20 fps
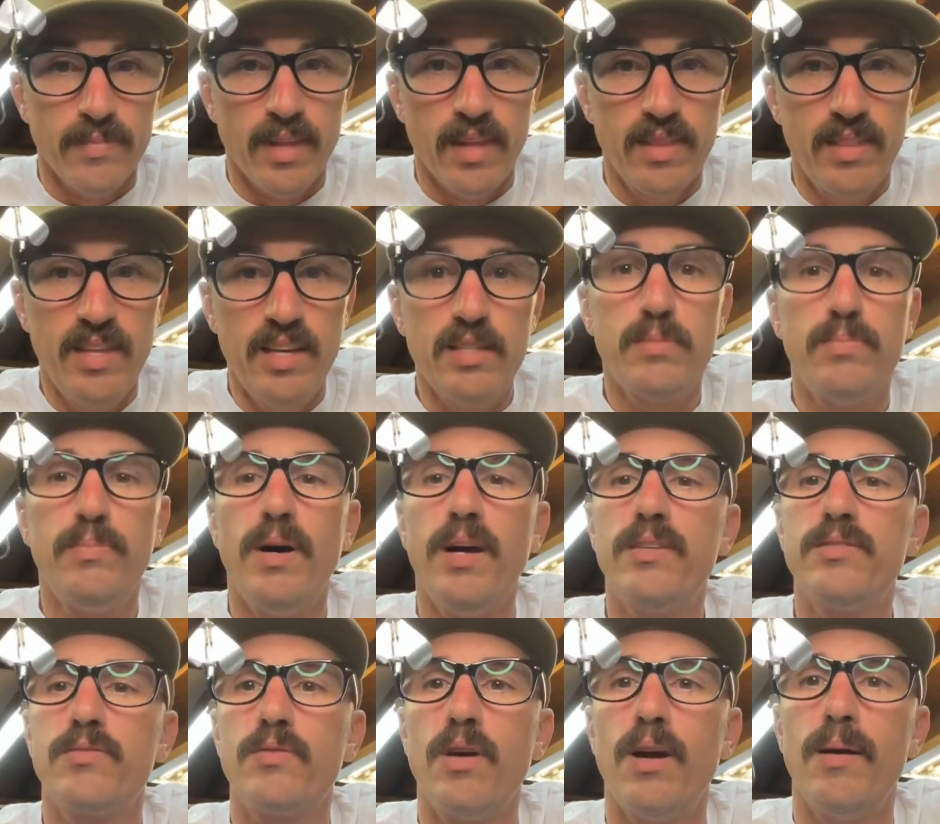This
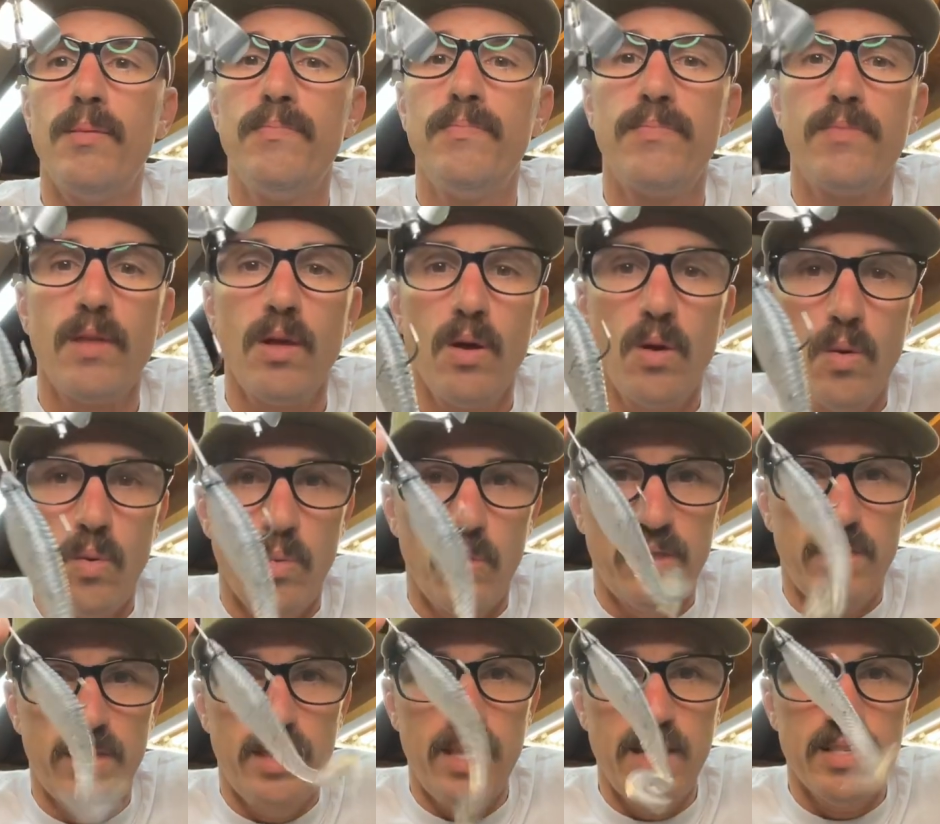Buzz Grub
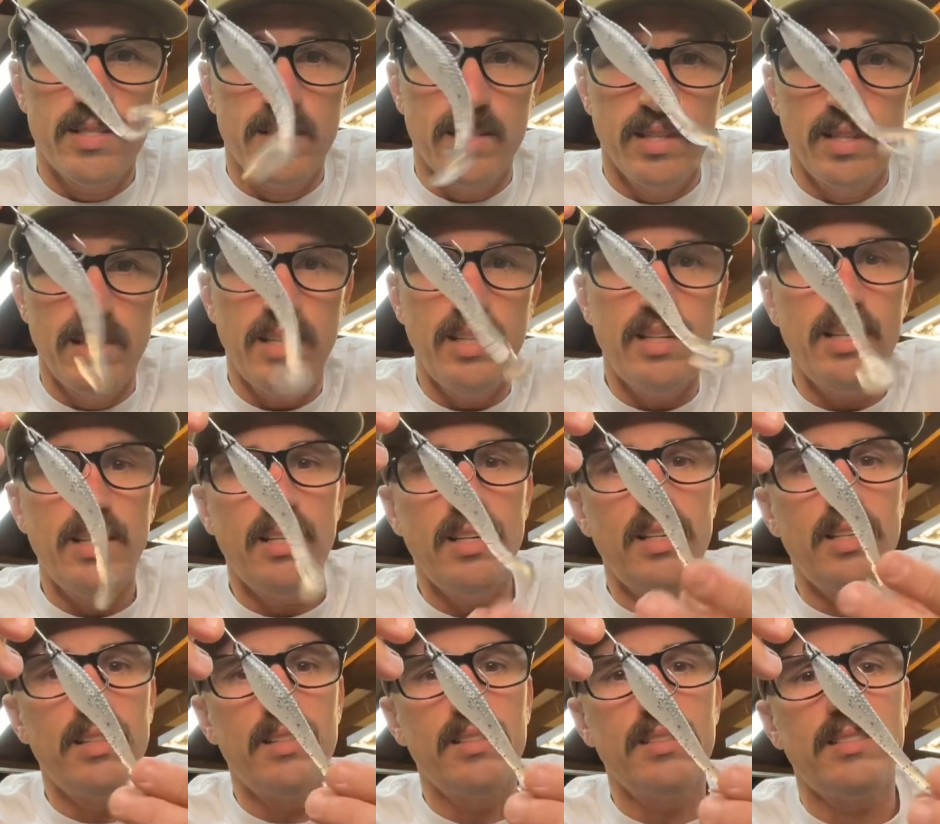with this
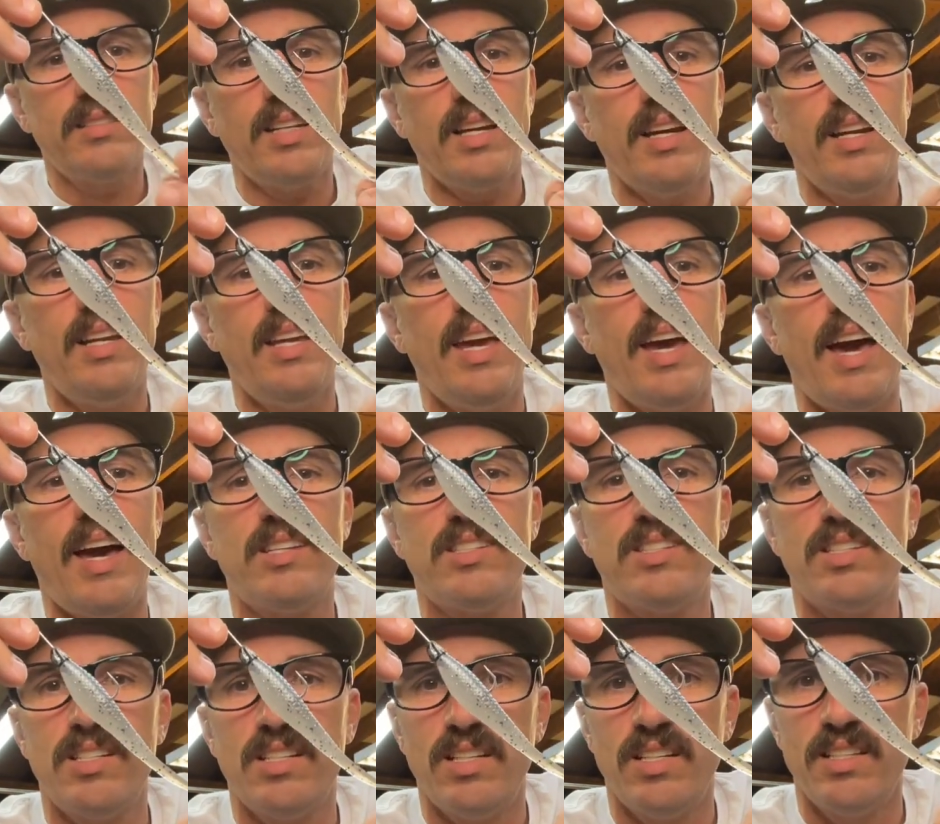little tiny
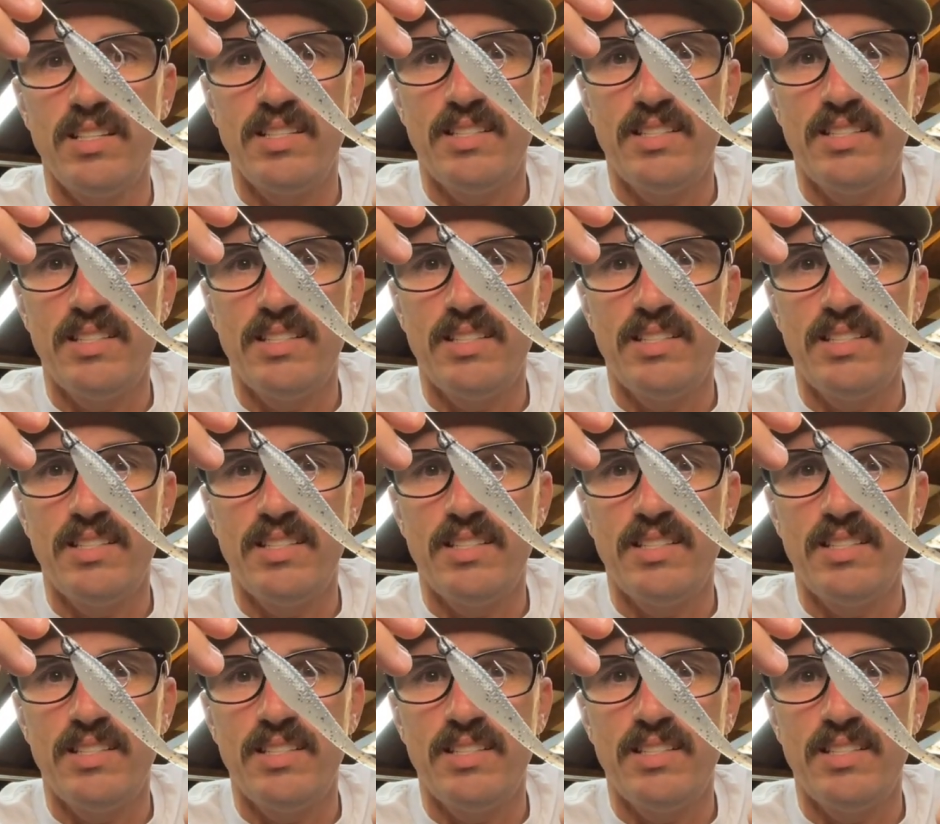action on the